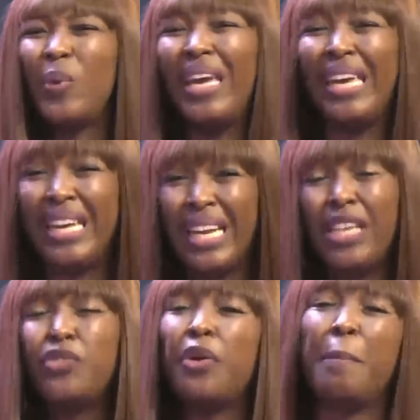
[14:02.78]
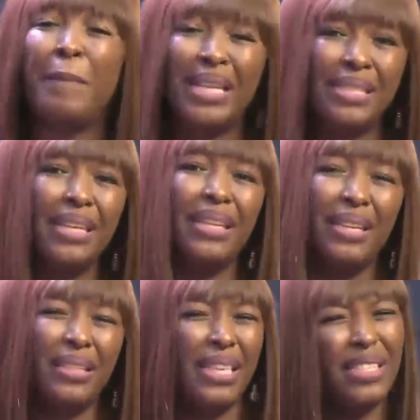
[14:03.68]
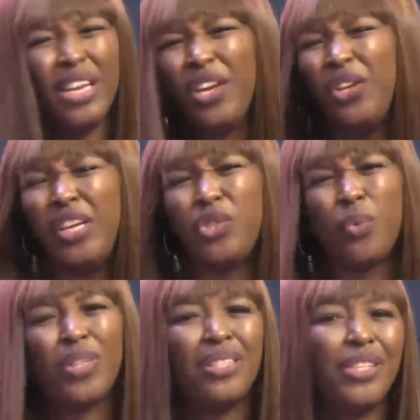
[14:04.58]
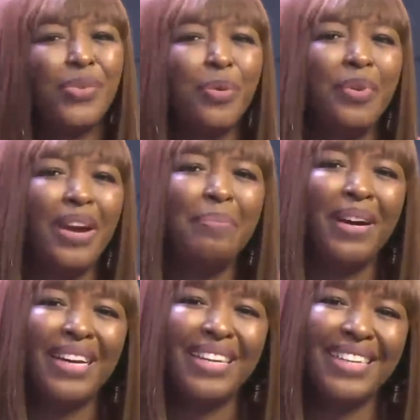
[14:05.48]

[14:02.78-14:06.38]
were healings from mental illness. You need to watch this. We'll be right back.